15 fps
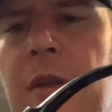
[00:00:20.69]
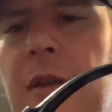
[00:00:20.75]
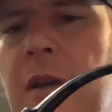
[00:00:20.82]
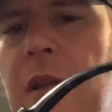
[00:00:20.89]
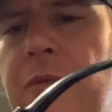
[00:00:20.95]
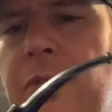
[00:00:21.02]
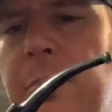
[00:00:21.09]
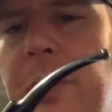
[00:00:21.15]
Got
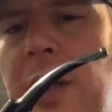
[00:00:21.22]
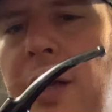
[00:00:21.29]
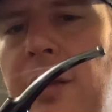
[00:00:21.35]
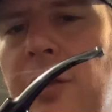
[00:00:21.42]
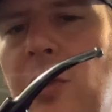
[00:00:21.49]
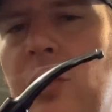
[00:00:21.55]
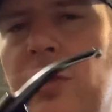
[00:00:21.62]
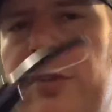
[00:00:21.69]
it from my
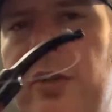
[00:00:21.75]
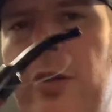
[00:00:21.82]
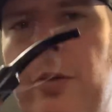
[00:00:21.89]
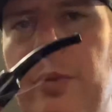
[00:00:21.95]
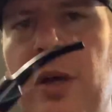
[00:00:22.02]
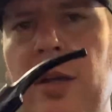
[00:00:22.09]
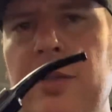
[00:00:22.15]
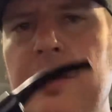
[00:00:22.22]
local
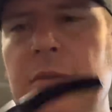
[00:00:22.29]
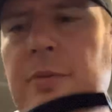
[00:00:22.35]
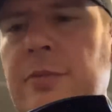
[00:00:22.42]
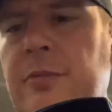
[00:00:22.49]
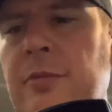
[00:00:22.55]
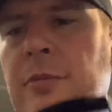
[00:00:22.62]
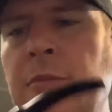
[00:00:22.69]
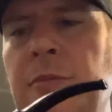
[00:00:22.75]
tinderbox
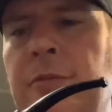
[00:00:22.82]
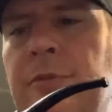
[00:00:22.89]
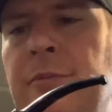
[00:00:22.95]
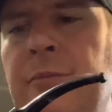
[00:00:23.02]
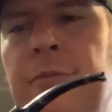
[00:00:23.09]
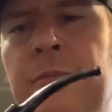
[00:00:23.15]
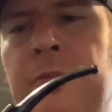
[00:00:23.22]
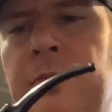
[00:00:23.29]

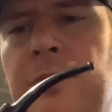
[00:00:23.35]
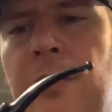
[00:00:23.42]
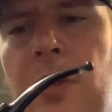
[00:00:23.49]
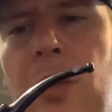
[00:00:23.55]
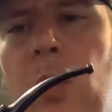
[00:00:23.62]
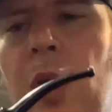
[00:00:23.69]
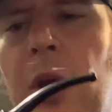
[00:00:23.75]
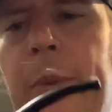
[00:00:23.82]

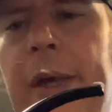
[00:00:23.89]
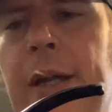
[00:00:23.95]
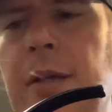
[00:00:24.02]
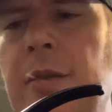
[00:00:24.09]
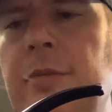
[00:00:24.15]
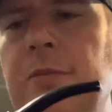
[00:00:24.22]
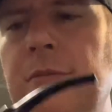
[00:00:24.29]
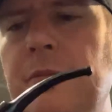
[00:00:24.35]
a while
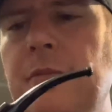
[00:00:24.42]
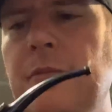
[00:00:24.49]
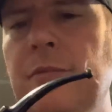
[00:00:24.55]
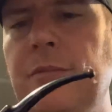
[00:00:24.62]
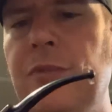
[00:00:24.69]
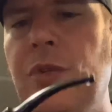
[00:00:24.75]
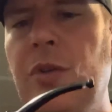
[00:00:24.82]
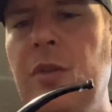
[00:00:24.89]
back.
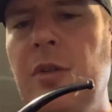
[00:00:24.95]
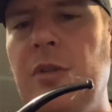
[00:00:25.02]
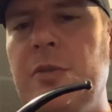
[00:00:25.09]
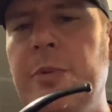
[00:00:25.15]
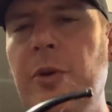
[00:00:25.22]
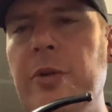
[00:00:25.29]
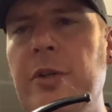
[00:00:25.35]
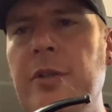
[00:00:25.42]
Good little
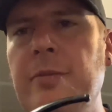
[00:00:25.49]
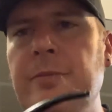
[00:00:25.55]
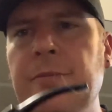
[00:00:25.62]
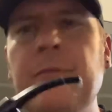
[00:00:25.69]
smoker.